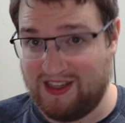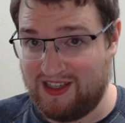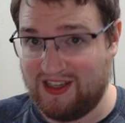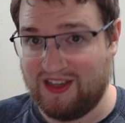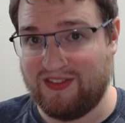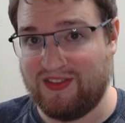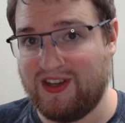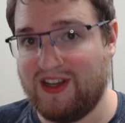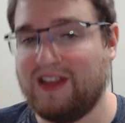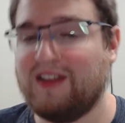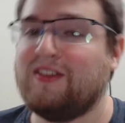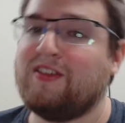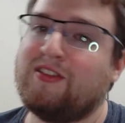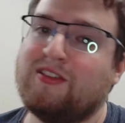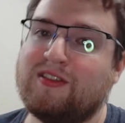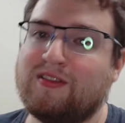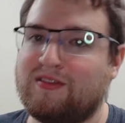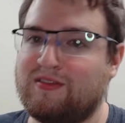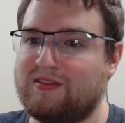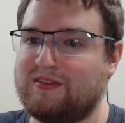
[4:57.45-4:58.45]
If it
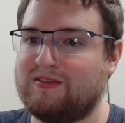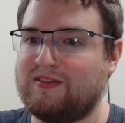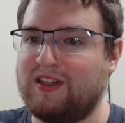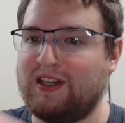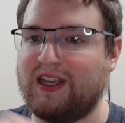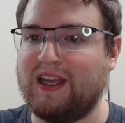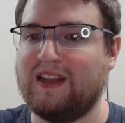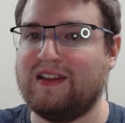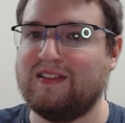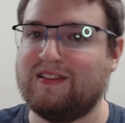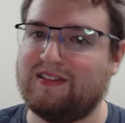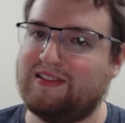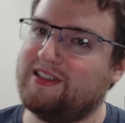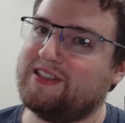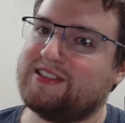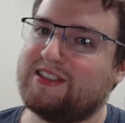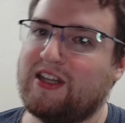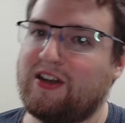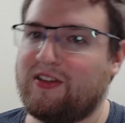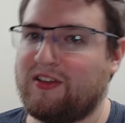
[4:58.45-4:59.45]
is, again,
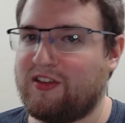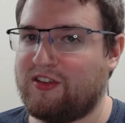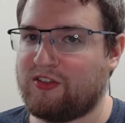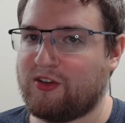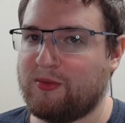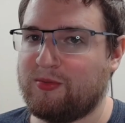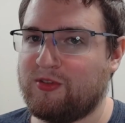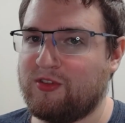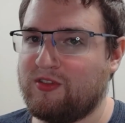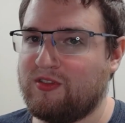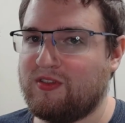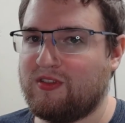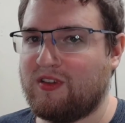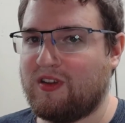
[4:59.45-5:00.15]
links down in the description.